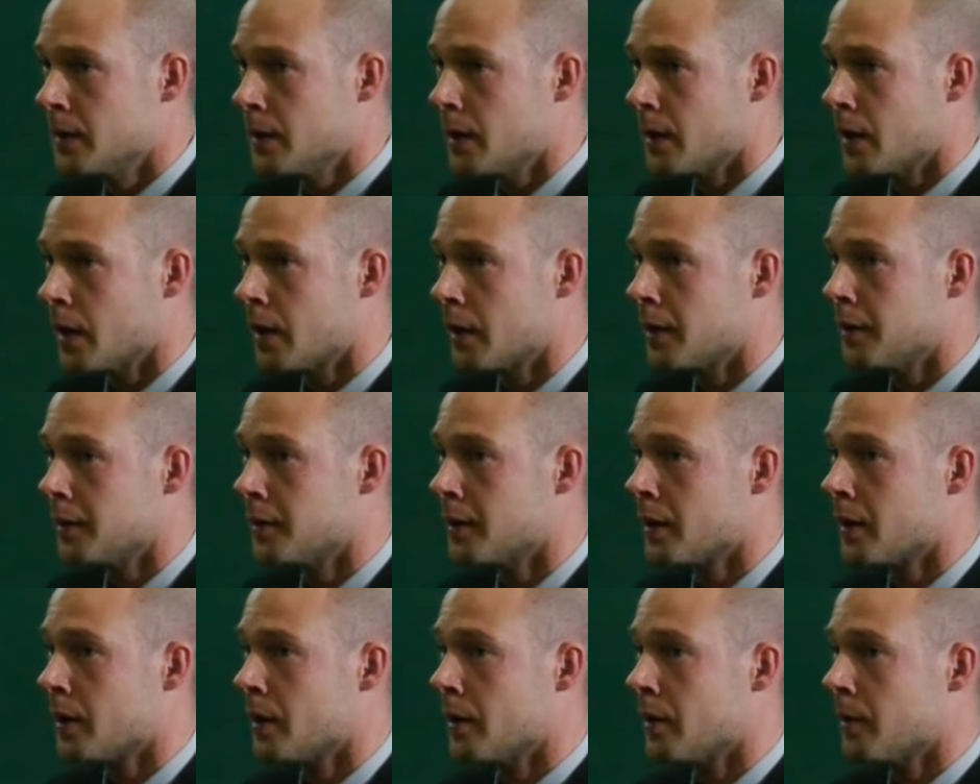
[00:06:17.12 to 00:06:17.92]
And
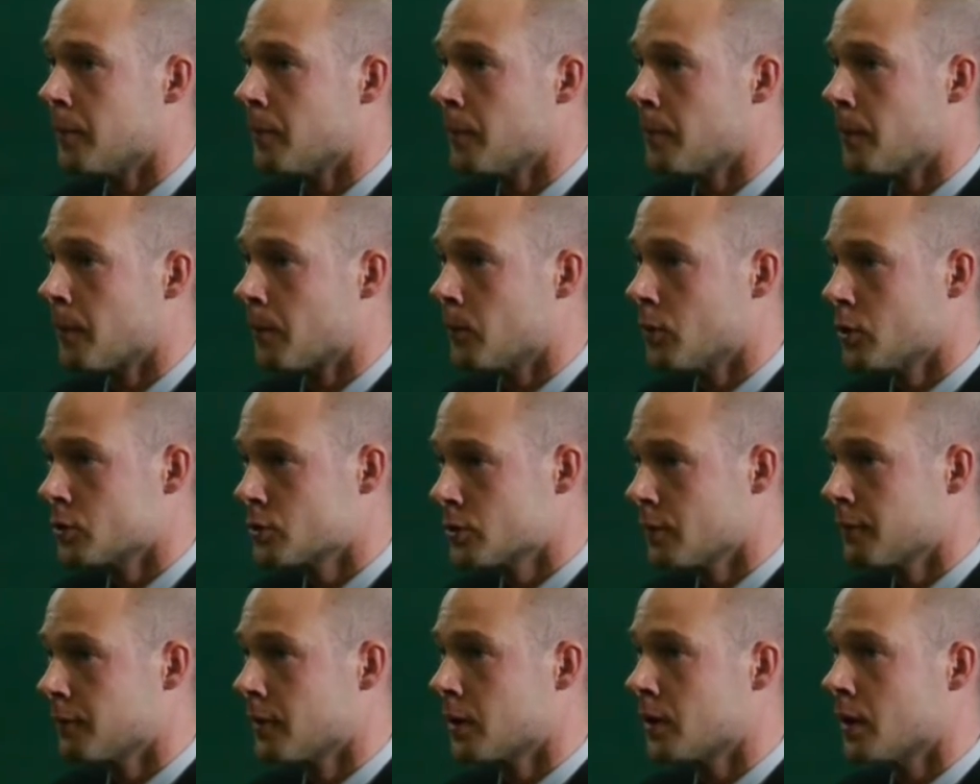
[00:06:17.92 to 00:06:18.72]

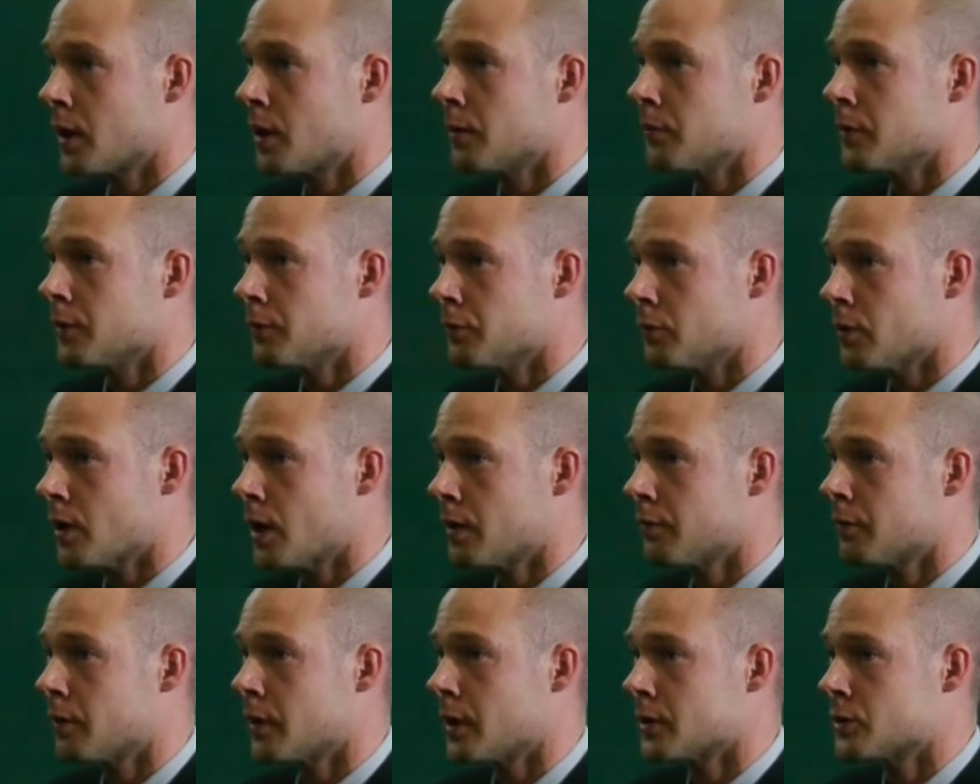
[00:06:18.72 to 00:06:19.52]
most of the time, if you
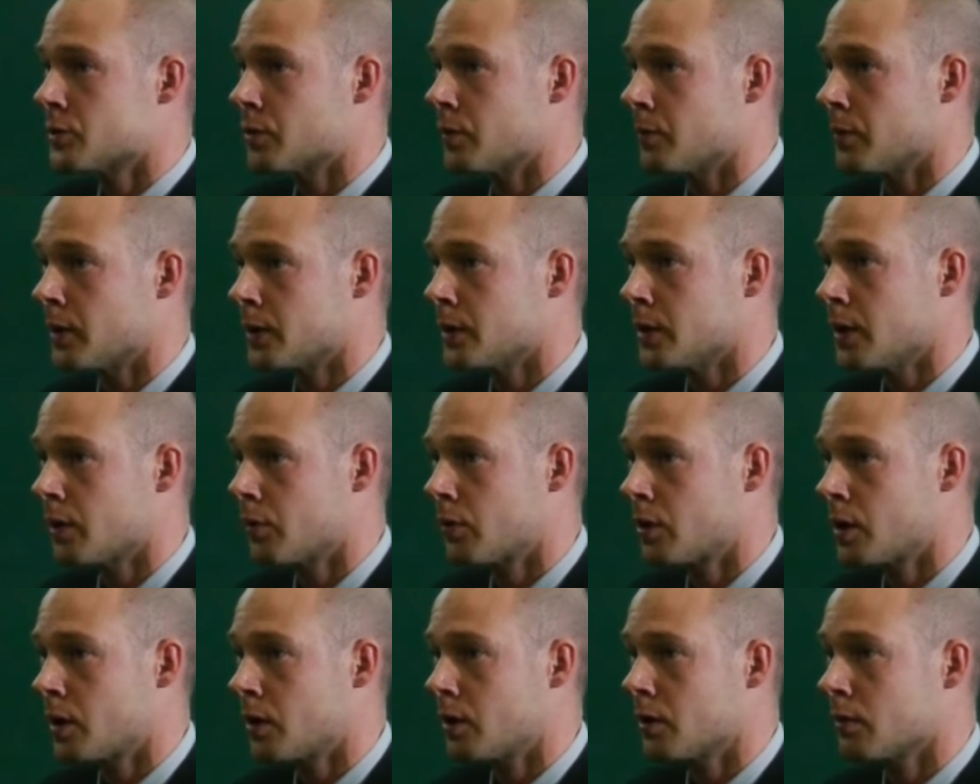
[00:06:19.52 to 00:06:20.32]
have a natural
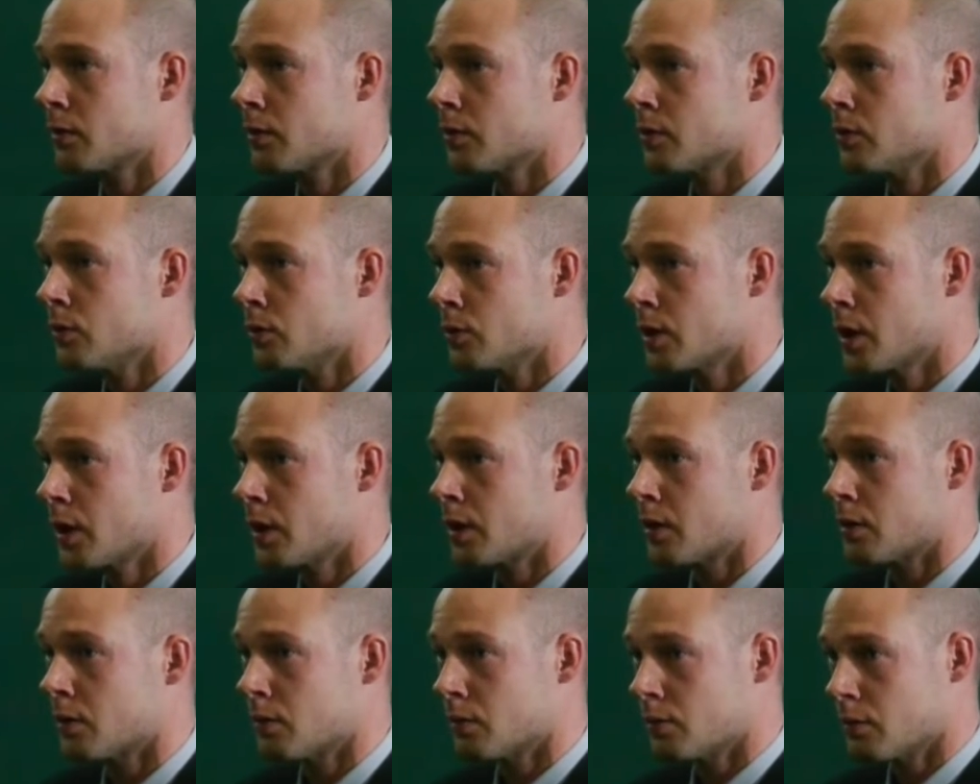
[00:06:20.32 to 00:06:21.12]
material, you
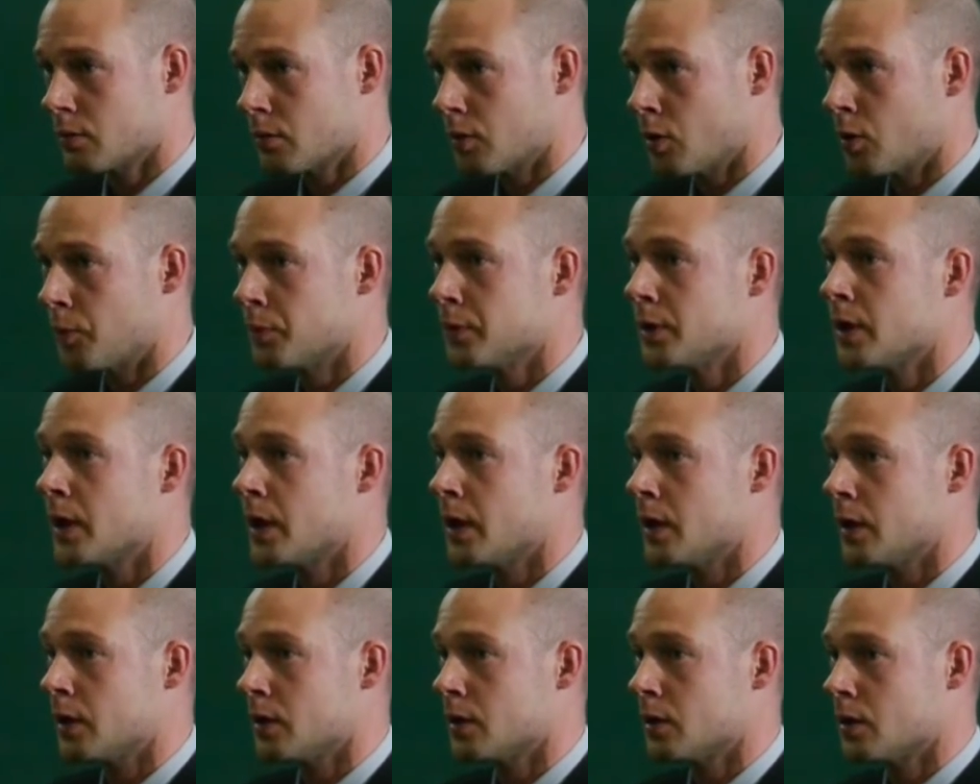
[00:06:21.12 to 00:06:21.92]
can
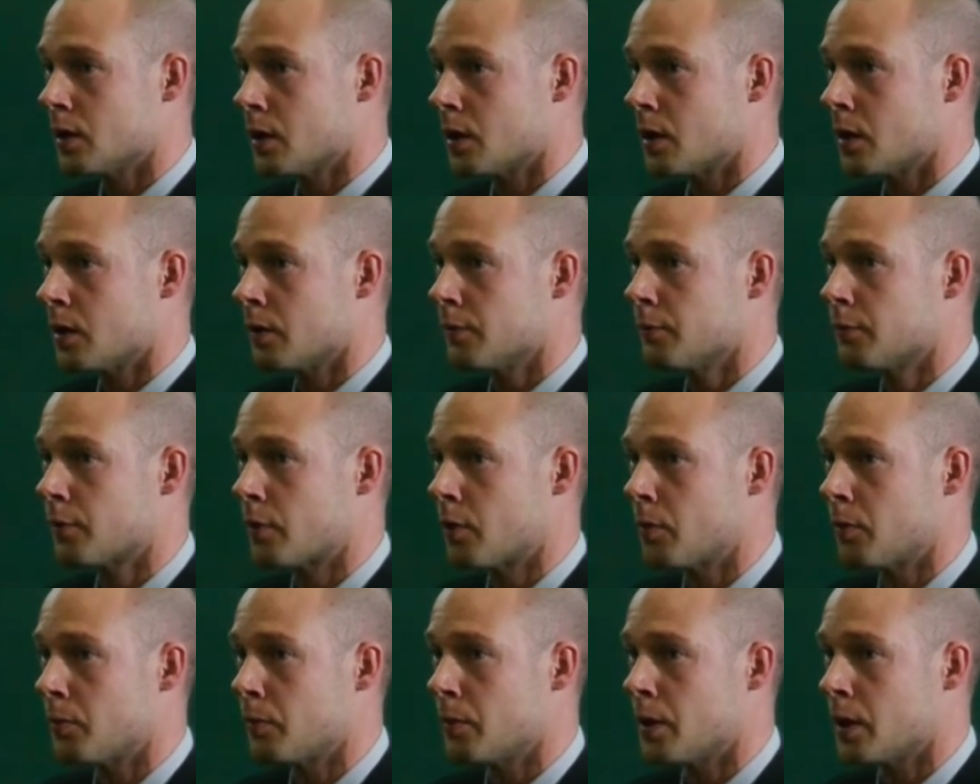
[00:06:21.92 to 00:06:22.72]
obtain it
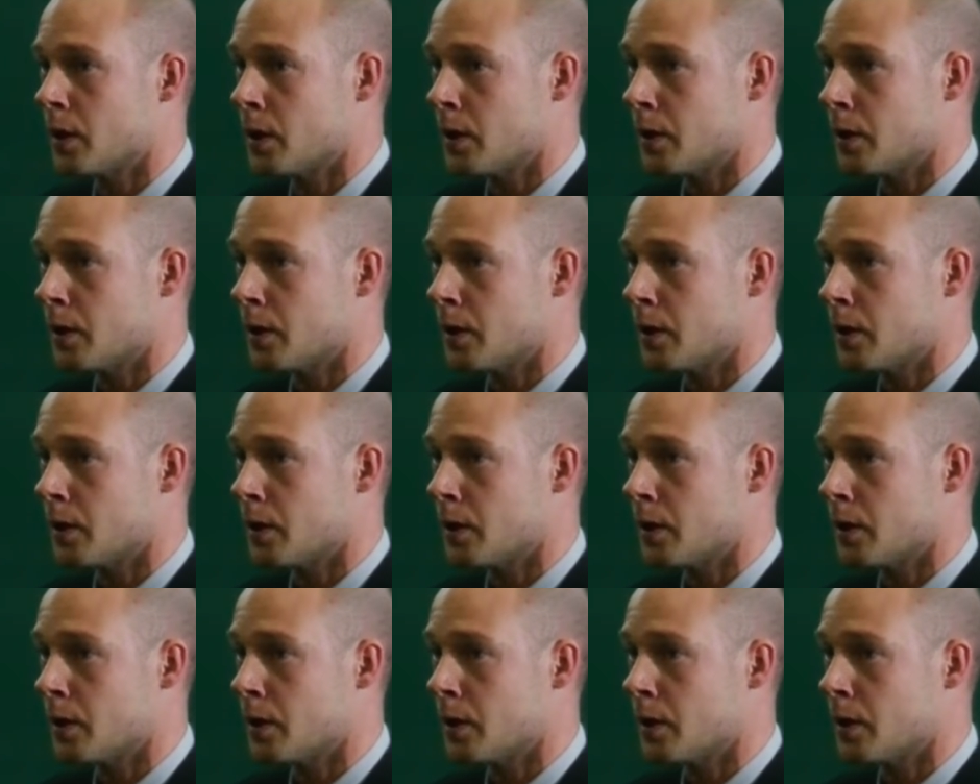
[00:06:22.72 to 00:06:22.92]
from